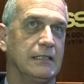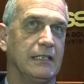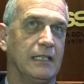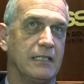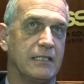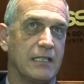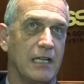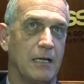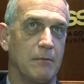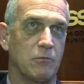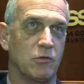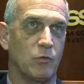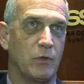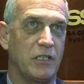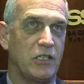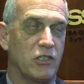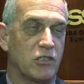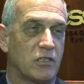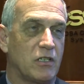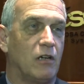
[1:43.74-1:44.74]
at times we
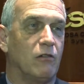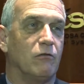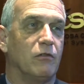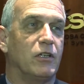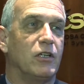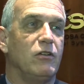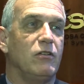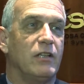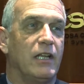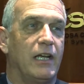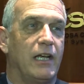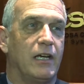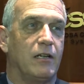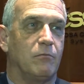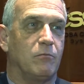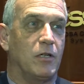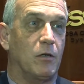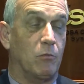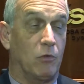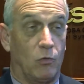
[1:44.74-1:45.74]
just don't do that,
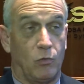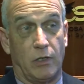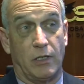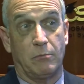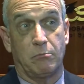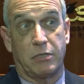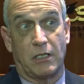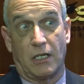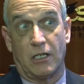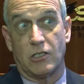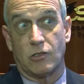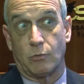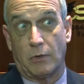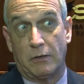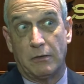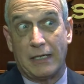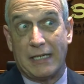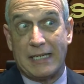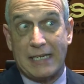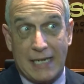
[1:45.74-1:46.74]
number one, because we
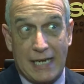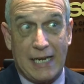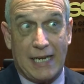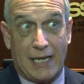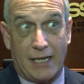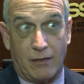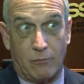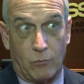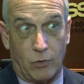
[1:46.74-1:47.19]
really can't.